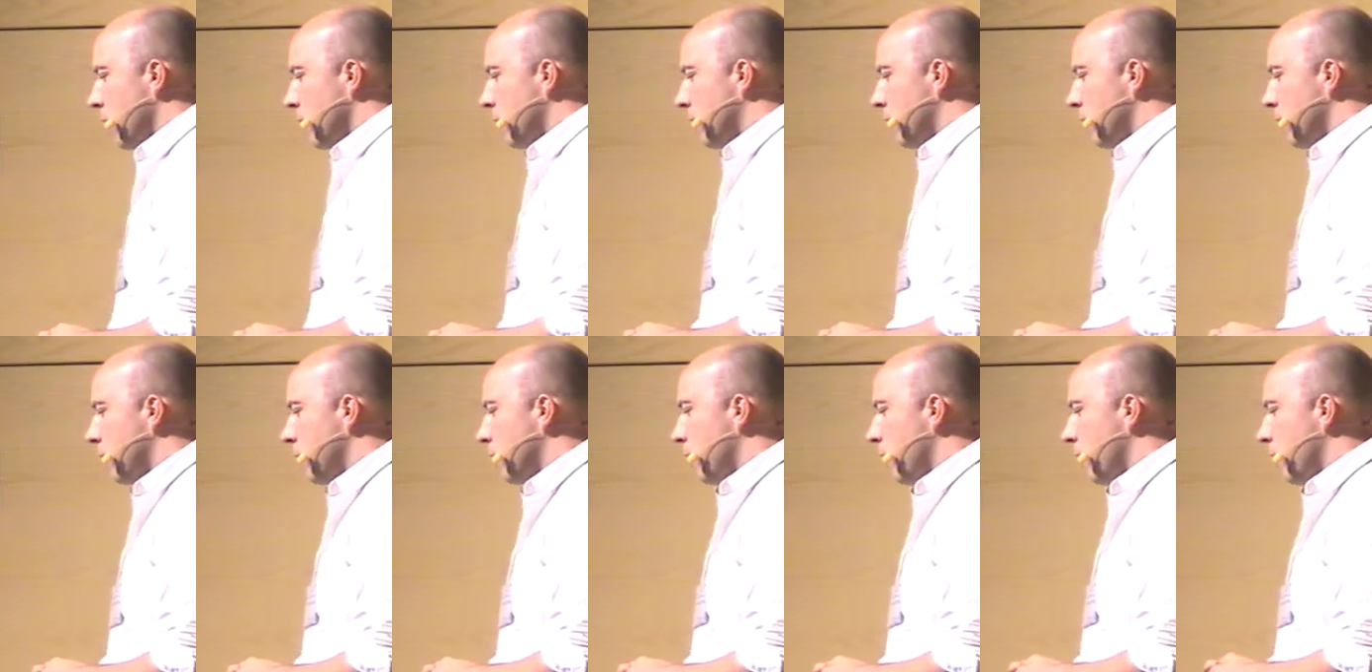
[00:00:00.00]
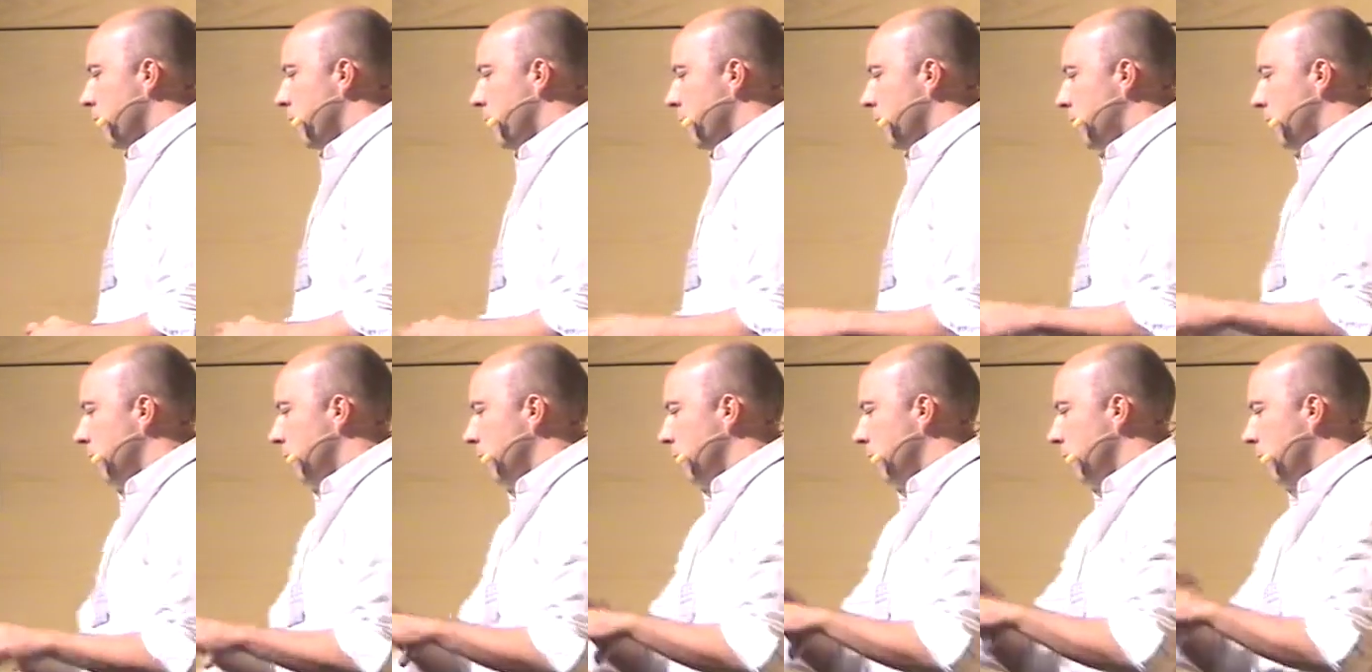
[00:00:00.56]
system where you
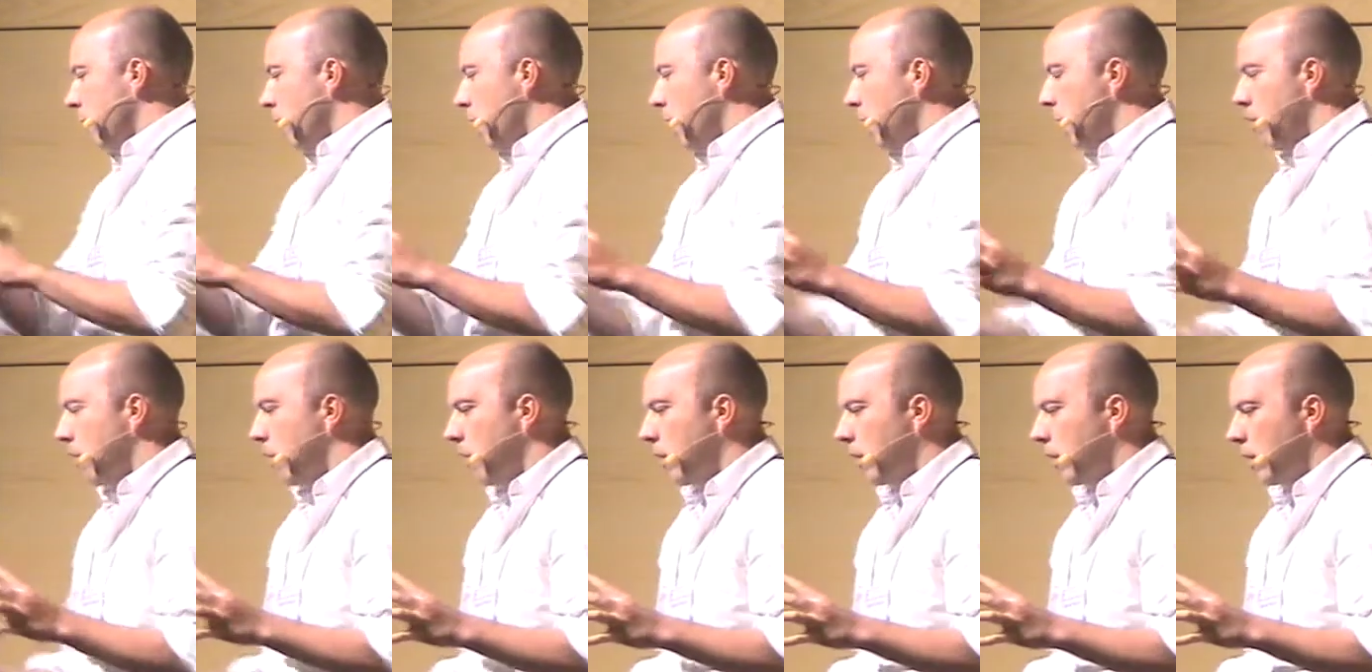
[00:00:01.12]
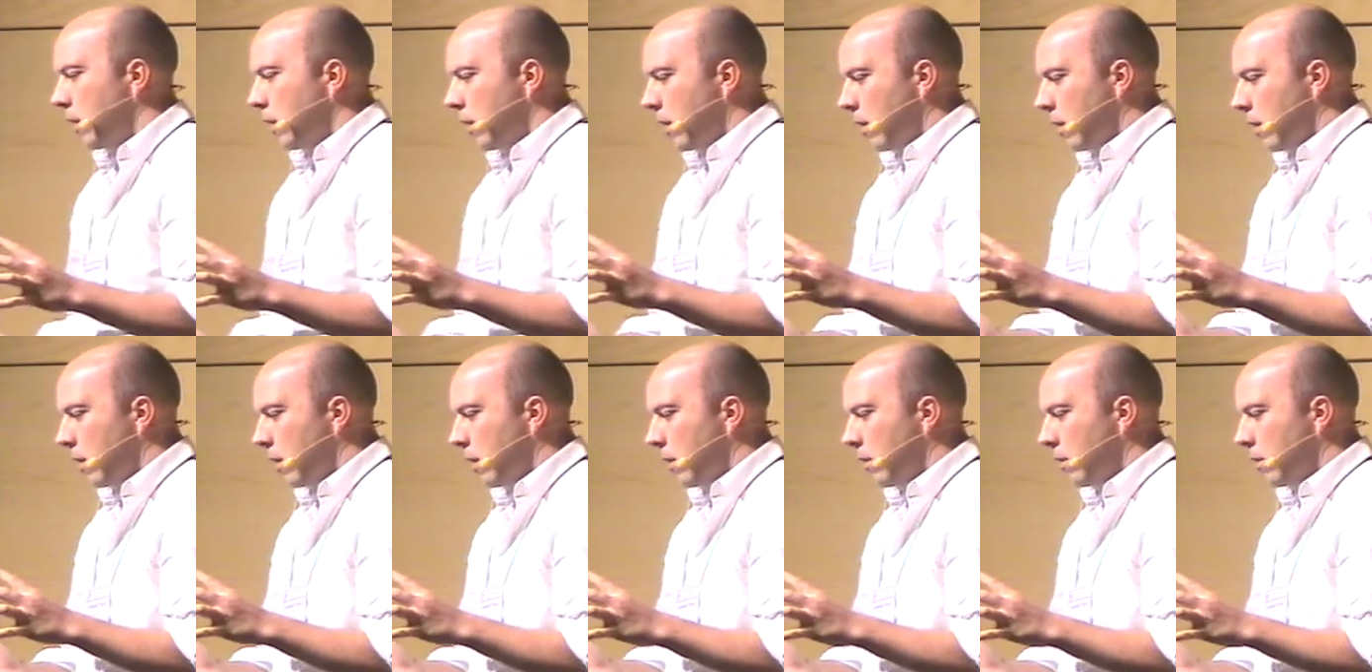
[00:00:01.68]
basically write
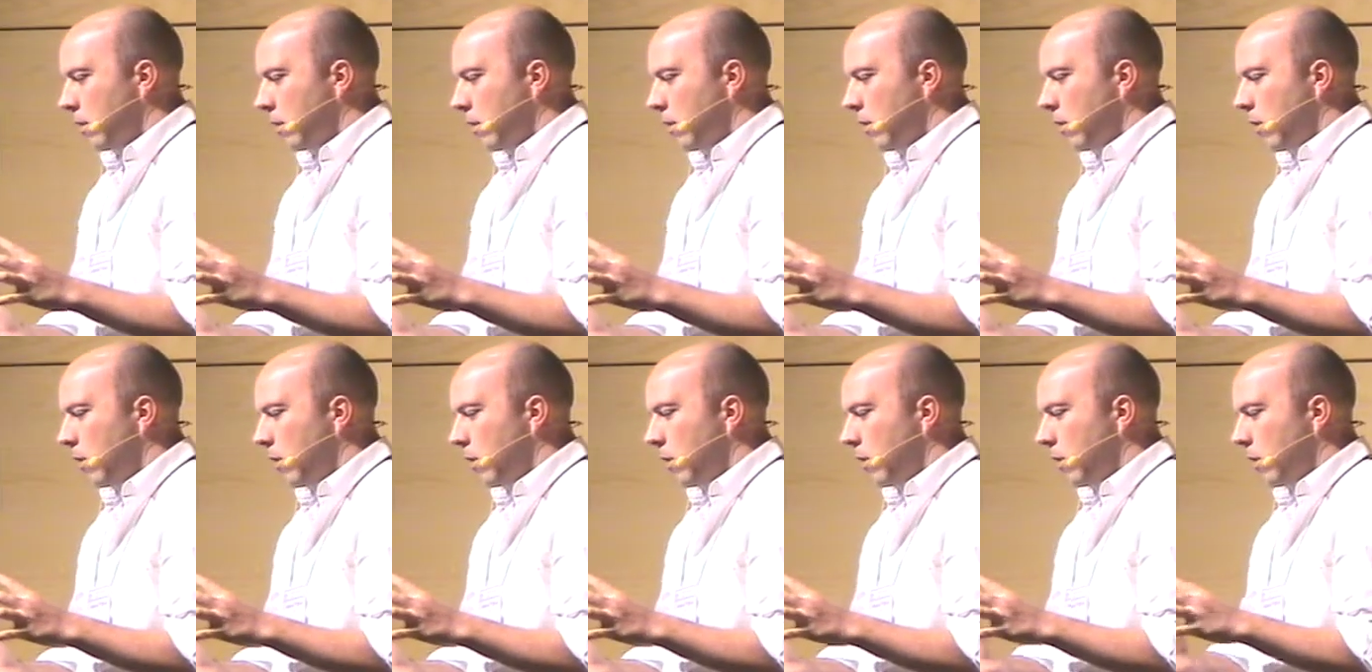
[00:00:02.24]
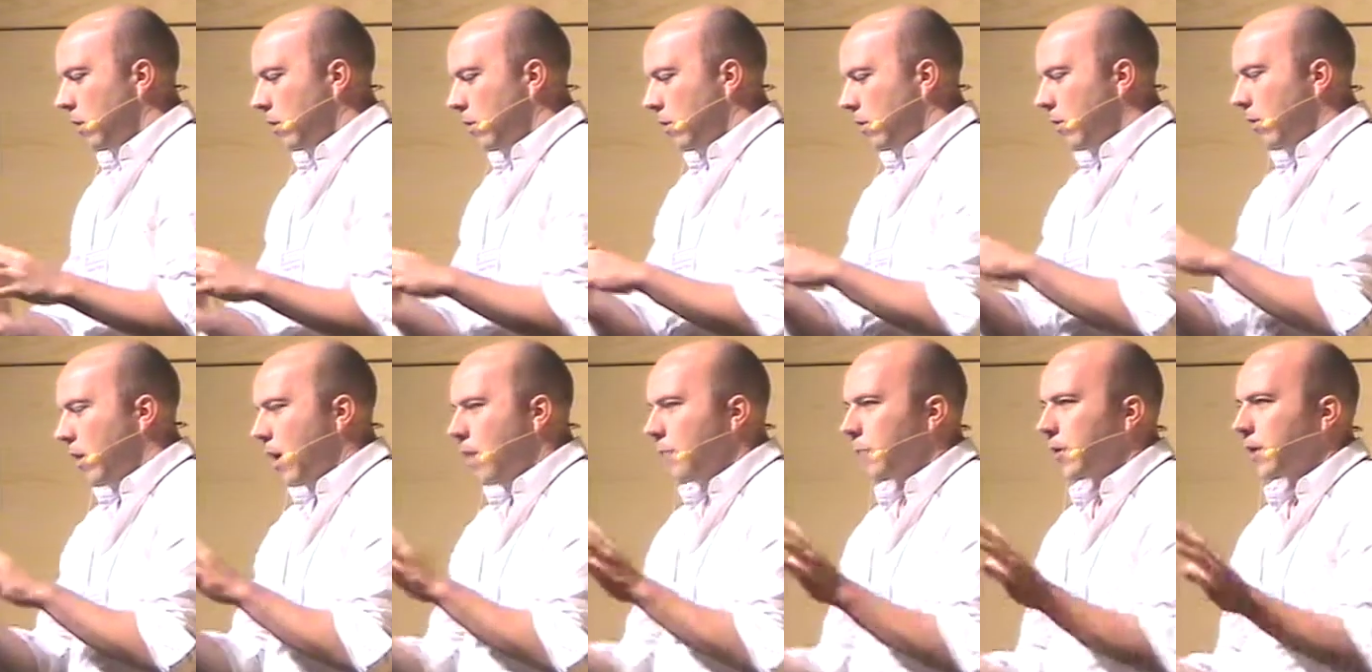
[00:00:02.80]
your
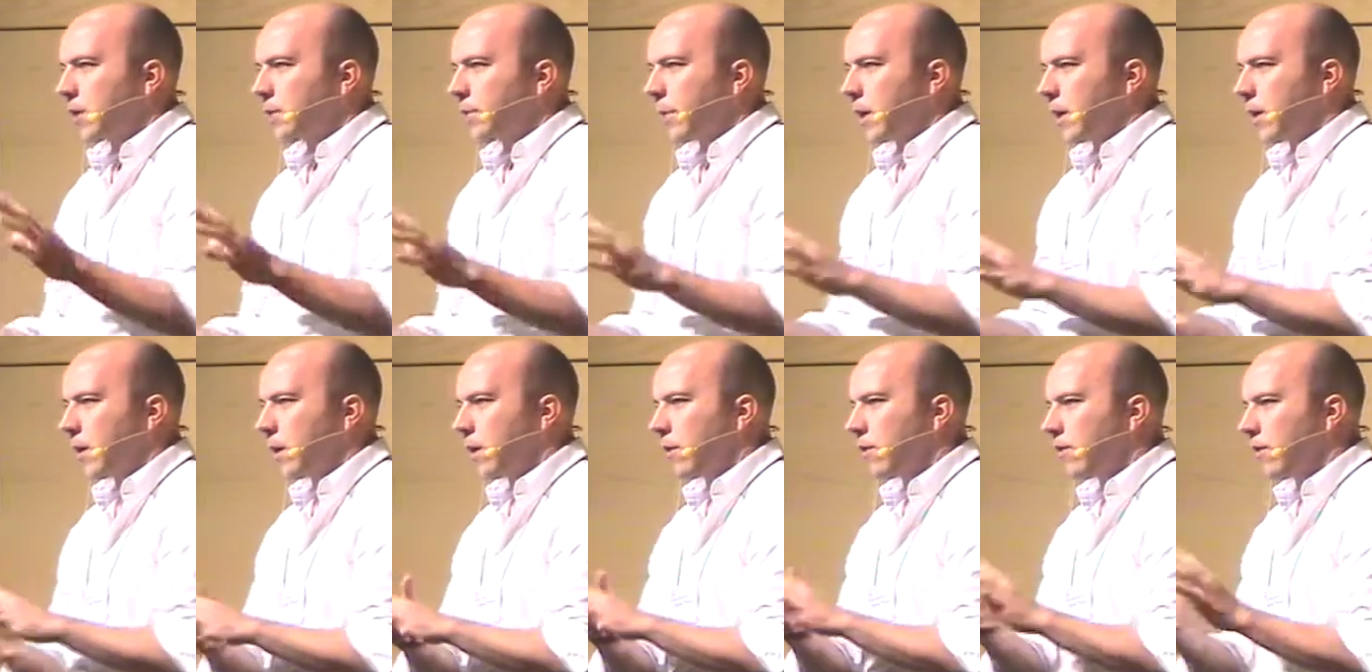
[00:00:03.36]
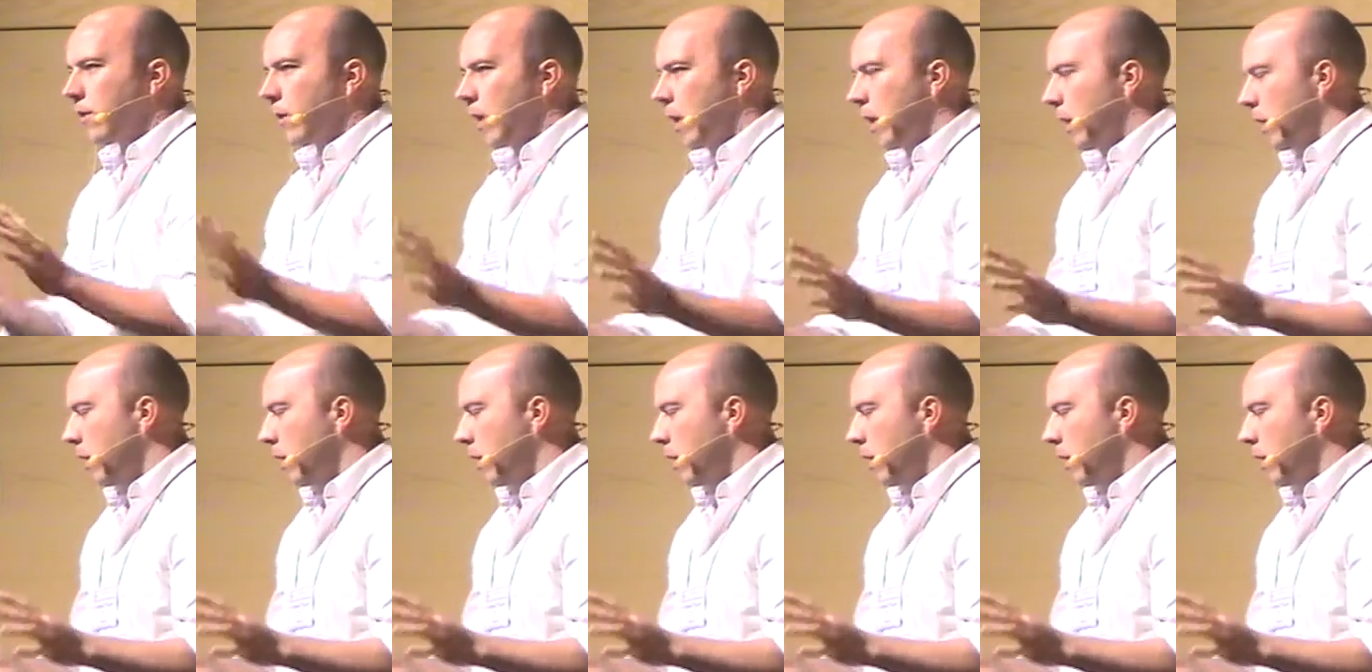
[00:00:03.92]
grammar as BNF,